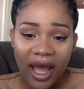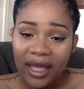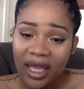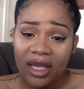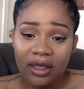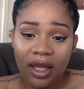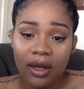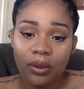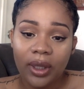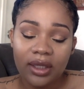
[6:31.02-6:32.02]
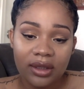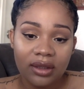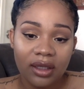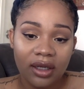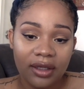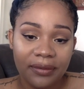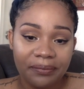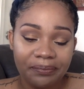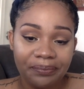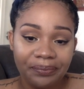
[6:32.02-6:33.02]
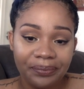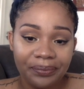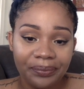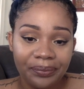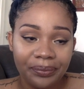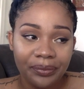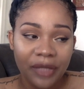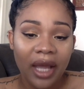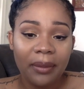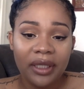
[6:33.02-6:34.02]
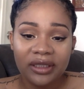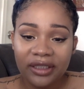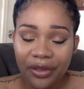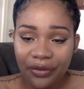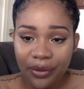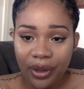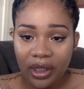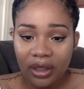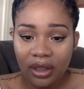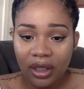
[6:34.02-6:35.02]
I gained a lot of weight. I'm on Synthroid,